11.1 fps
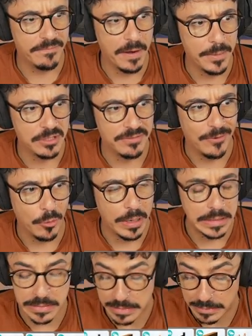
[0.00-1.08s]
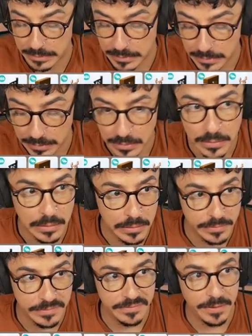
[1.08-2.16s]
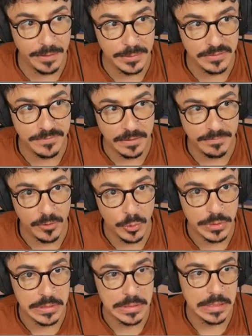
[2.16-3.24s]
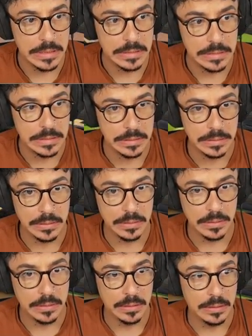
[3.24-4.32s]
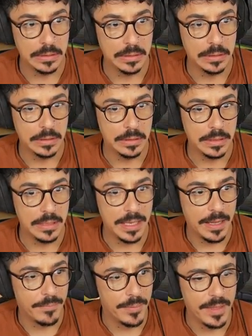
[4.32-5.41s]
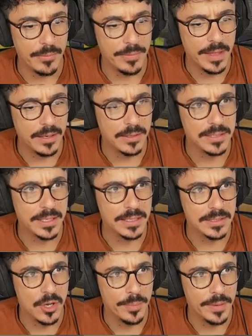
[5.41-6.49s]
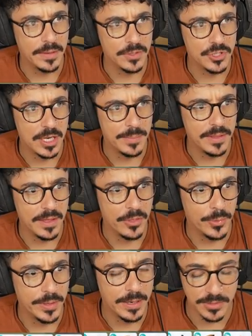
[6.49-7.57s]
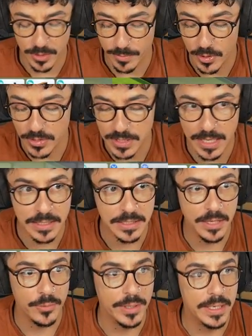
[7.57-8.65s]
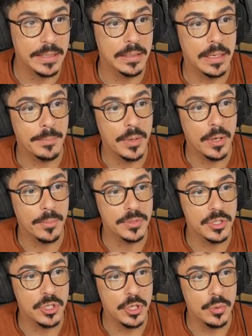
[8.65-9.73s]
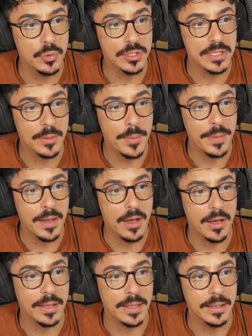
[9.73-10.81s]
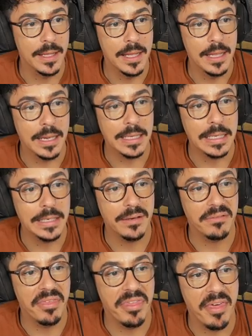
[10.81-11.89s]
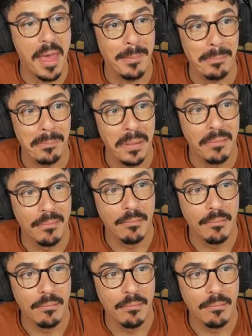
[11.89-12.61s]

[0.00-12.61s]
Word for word: Very much for it. Very much fucking for it indeed. Yeah, but that one there looks like it's copying the shape of the other one now. So I'm going to add another one in and pop you just up a bit higher, like a little thumb.